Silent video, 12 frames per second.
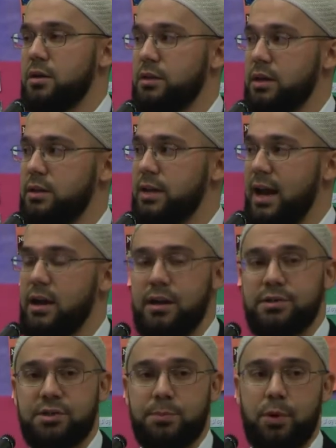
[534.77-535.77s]
The date
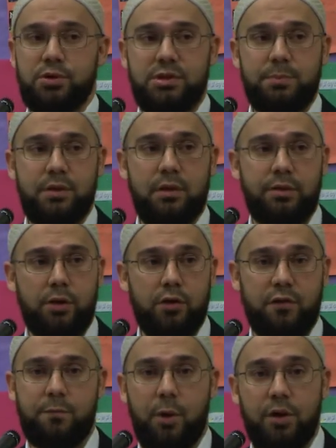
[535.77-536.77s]
is supposed to be the 3rd
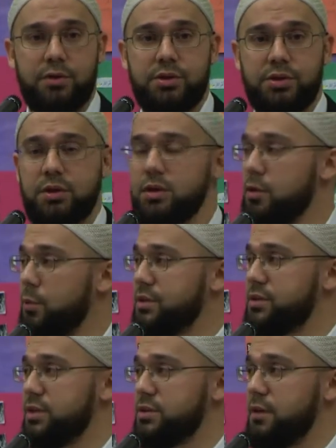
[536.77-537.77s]
of March,
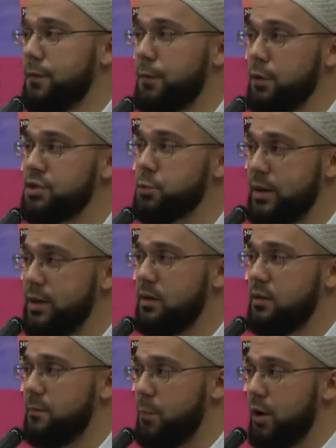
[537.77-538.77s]
which is the first
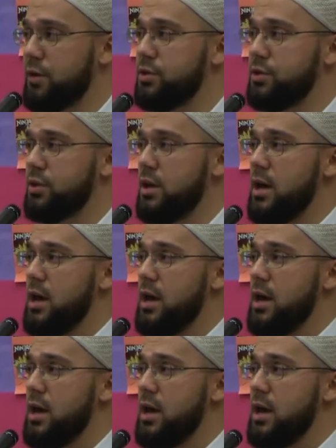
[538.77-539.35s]
weekend of March.